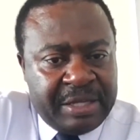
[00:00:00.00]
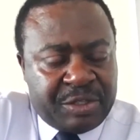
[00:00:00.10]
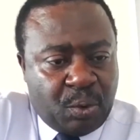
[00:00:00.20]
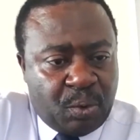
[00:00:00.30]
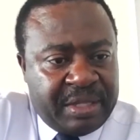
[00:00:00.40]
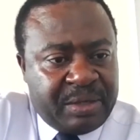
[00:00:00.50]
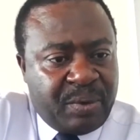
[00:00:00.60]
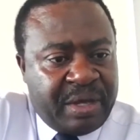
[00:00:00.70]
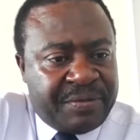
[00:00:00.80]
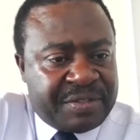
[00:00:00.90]
It's good that
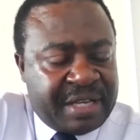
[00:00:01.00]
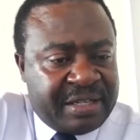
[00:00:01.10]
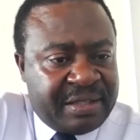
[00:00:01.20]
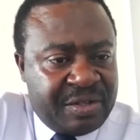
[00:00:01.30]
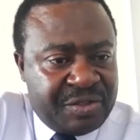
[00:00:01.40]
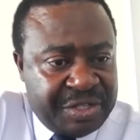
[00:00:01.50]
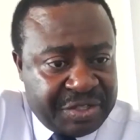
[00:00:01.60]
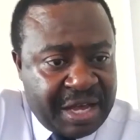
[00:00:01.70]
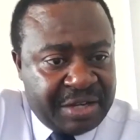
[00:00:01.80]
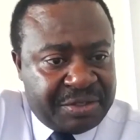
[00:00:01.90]
we have started these
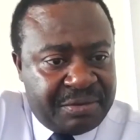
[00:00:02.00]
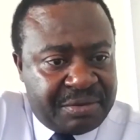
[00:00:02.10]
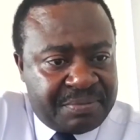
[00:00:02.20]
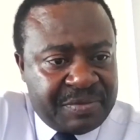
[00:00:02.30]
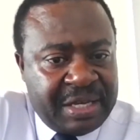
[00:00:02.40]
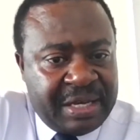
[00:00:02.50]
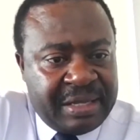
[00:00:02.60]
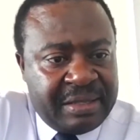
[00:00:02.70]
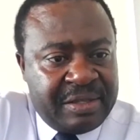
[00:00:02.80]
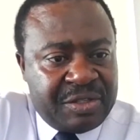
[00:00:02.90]
discussions.
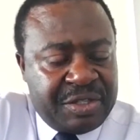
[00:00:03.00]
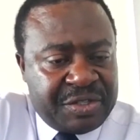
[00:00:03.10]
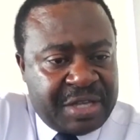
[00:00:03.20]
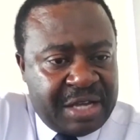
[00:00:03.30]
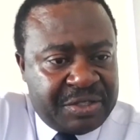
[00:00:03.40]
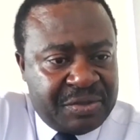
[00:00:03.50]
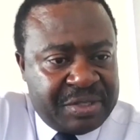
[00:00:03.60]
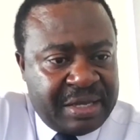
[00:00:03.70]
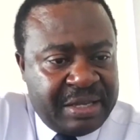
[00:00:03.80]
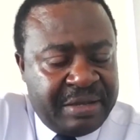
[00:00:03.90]
Yeah, these
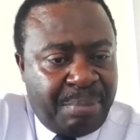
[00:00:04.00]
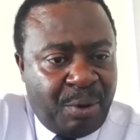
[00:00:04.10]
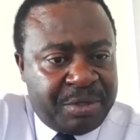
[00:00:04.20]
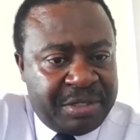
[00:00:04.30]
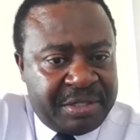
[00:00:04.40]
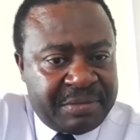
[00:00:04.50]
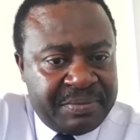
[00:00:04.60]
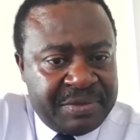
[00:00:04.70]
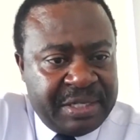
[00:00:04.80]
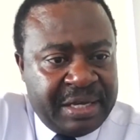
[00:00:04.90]
discussions are important.
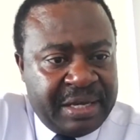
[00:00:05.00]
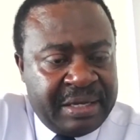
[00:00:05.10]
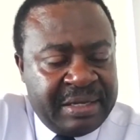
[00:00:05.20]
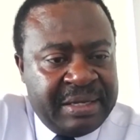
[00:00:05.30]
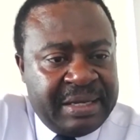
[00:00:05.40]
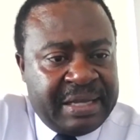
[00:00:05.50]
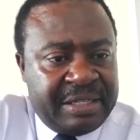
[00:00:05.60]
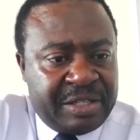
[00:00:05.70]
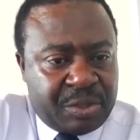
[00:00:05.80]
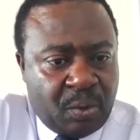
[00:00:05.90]
Yeah,
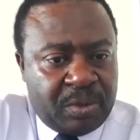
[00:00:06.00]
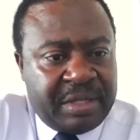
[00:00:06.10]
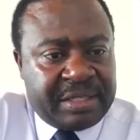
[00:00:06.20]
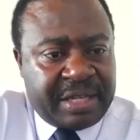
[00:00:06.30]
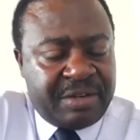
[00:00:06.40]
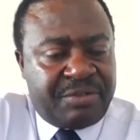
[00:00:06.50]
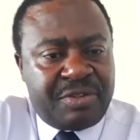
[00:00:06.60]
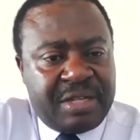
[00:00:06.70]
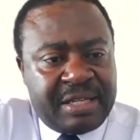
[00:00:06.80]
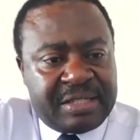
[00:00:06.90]
and it's good that
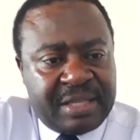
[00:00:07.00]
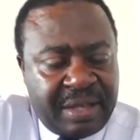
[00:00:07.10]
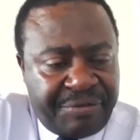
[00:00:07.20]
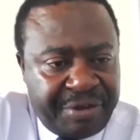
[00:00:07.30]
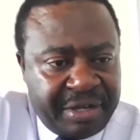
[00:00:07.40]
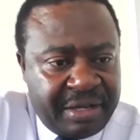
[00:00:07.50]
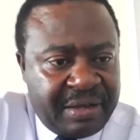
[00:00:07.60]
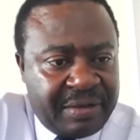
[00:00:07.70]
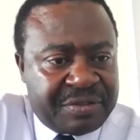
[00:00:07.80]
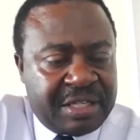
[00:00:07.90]
countries like South Africa
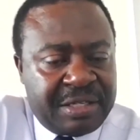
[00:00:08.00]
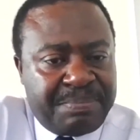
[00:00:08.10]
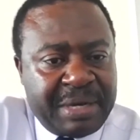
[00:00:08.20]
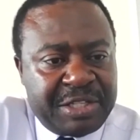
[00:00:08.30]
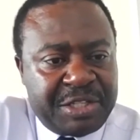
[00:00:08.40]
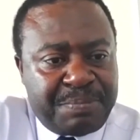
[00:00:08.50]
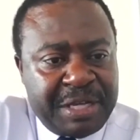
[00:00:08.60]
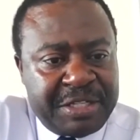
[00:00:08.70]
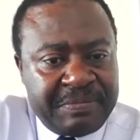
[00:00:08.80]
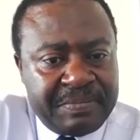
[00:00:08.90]
have started
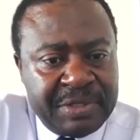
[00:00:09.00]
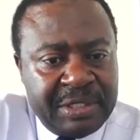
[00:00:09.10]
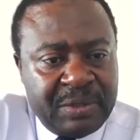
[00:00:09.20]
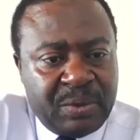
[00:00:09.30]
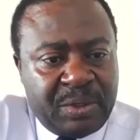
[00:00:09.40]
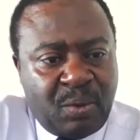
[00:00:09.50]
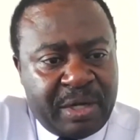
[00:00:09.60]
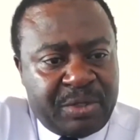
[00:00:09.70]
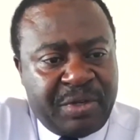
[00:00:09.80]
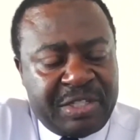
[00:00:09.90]
participating. We don't
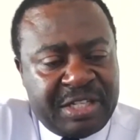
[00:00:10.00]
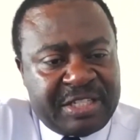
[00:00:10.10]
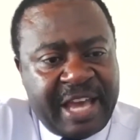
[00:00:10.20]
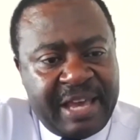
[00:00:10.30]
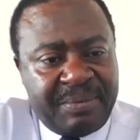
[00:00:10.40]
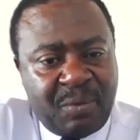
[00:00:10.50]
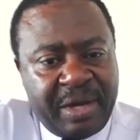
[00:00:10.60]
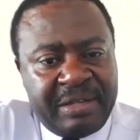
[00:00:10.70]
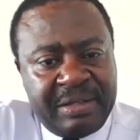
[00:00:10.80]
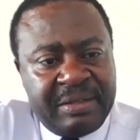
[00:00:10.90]
want to reach a time
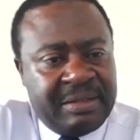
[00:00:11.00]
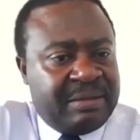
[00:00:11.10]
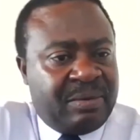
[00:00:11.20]
when